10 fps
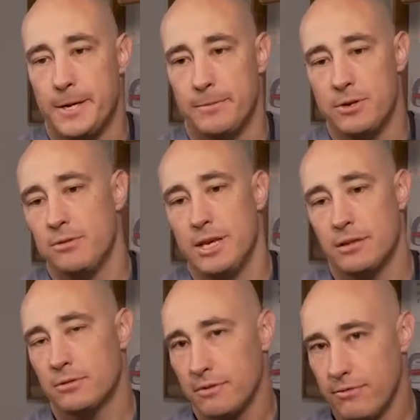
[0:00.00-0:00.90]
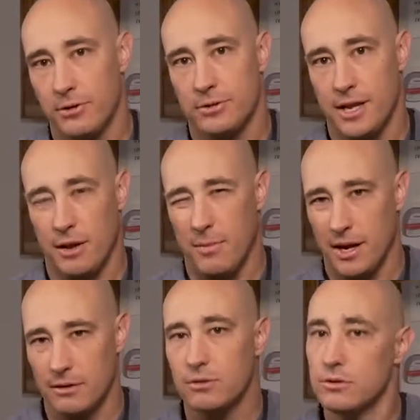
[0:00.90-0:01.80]
unique
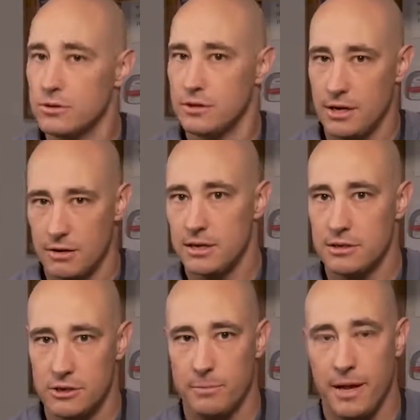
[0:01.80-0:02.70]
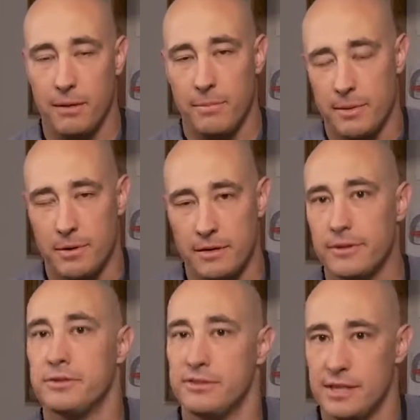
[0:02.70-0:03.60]
frontozygomatic sutures that are easier to palpate, but if
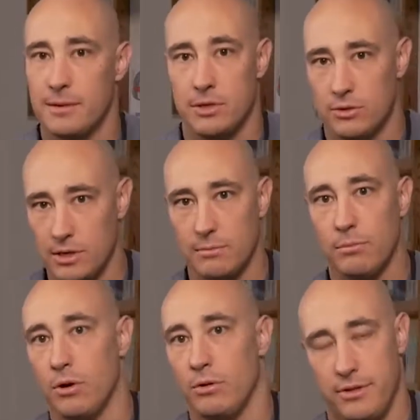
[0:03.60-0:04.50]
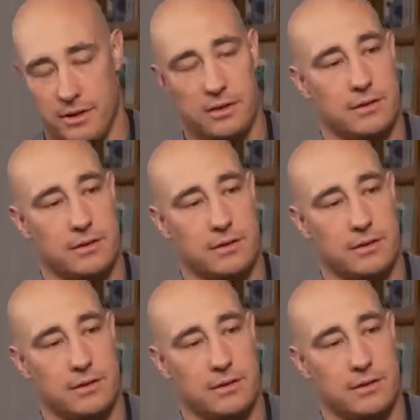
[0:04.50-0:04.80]
it's the same between both,